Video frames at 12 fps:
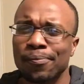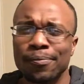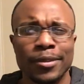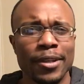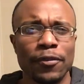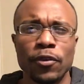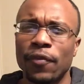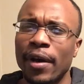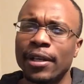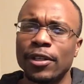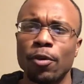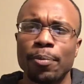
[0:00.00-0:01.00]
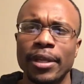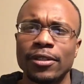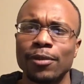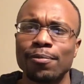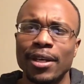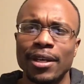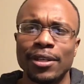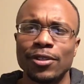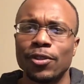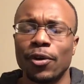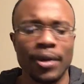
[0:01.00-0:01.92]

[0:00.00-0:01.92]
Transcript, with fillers: Stuff you find in your basic meds, you know,